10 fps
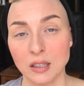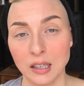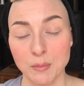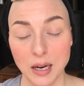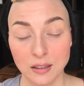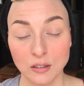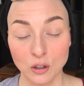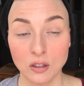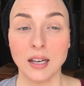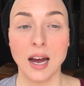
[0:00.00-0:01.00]
and made it
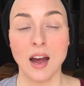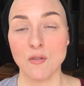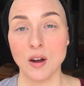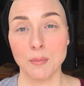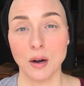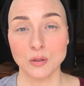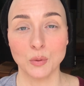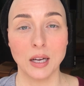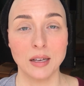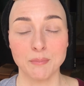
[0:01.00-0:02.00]
look like I have eyebrows when
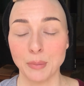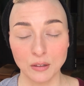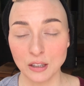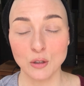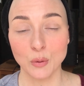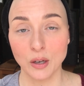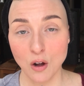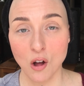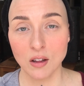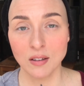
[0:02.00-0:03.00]
I barely do at
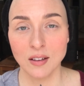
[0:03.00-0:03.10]
all.